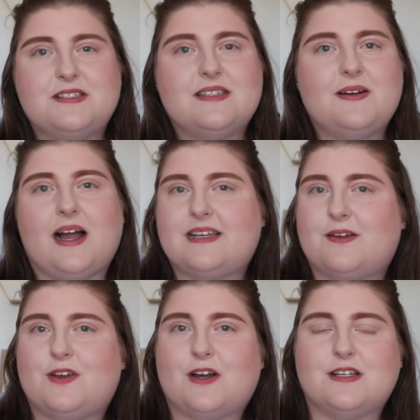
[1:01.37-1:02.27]
thought I'd
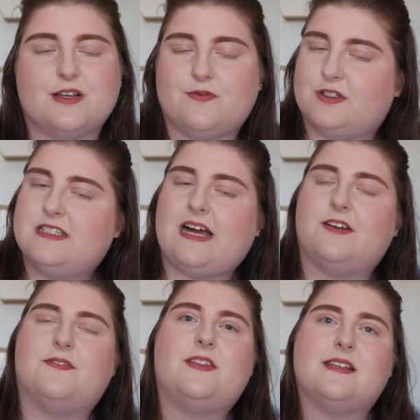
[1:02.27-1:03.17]
give you guys a
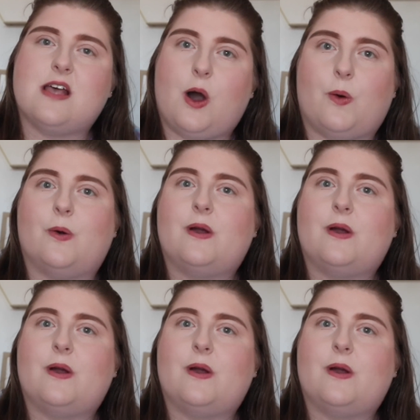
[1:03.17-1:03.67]
rundown of this whole